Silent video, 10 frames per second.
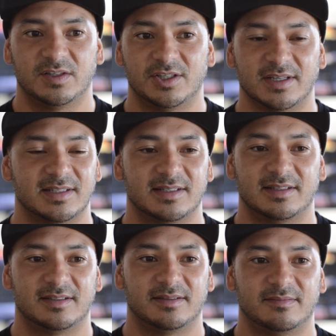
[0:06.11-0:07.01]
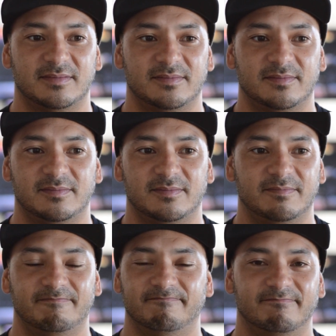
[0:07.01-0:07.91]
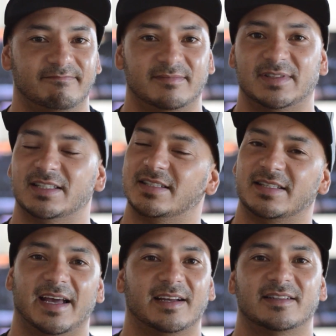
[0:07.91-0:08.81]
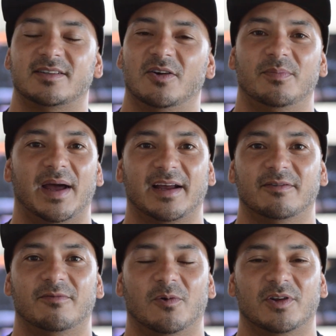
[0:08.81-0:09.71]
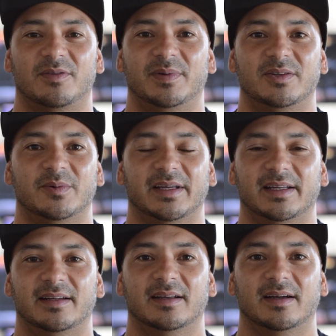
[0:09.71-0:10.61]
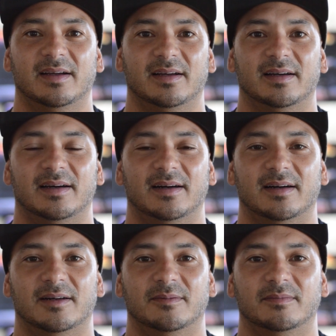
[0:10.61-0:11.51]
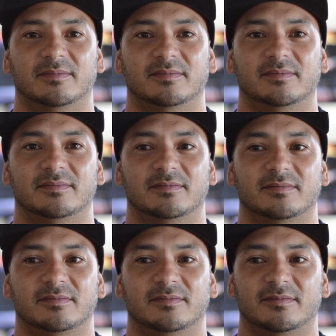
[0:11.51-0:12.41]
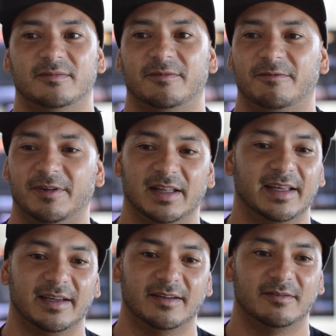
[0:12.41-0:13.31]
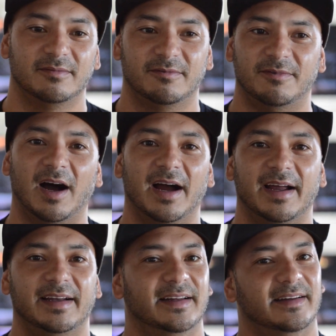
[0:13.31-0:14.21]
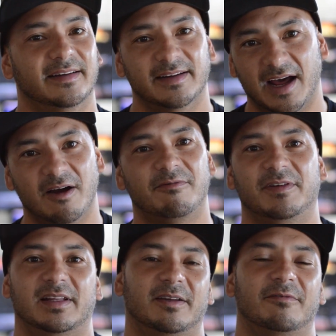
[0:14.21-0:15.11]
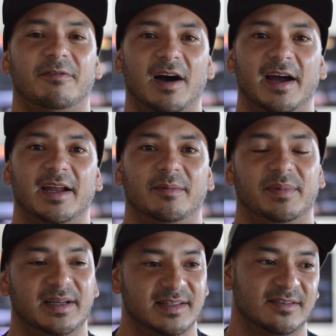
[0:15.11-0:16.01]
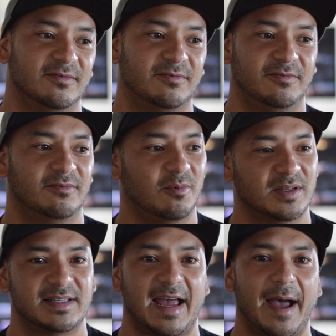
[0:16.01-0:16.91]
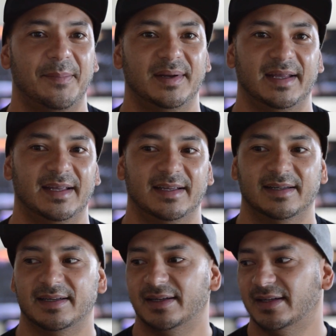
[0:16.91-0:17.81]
just, just going back and forth between um, feeling fine and not feeling fine because of what's happening